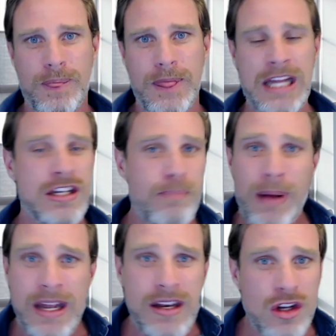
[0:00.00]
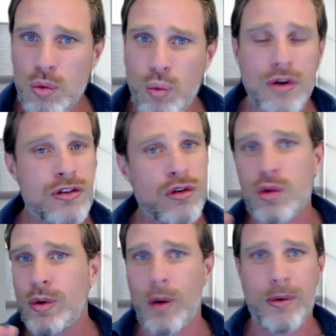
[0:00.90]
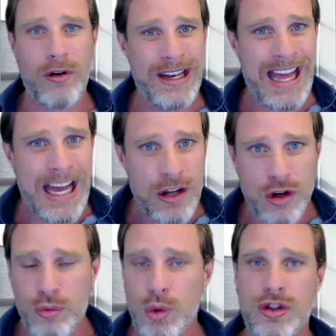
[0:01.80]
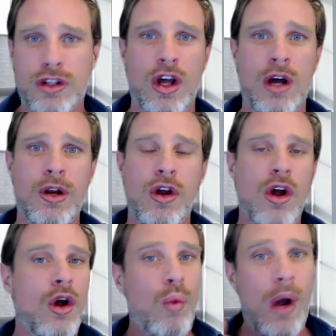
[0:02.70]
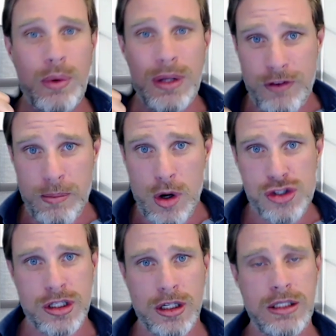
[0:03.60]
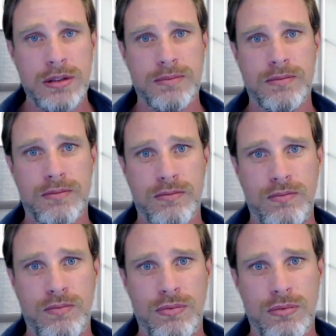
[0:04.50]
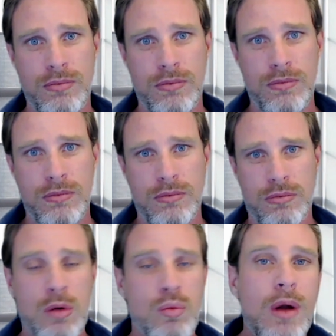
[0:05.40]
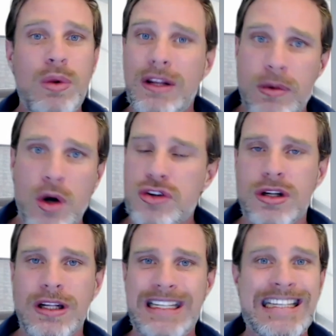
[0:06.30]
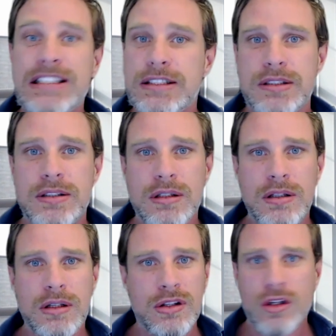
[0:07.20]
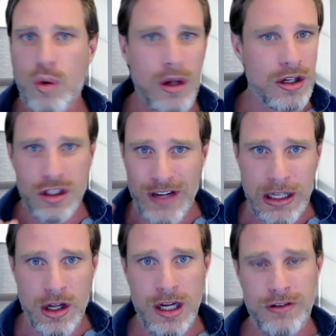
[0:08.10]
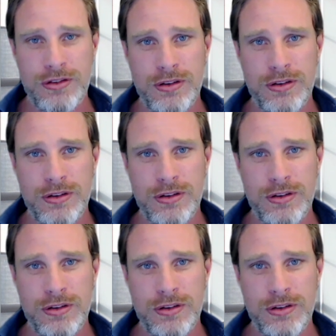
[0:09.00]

And depending on what truth we operate out of will determine where we live emotionally. And where we live emotionally is the quality of our life.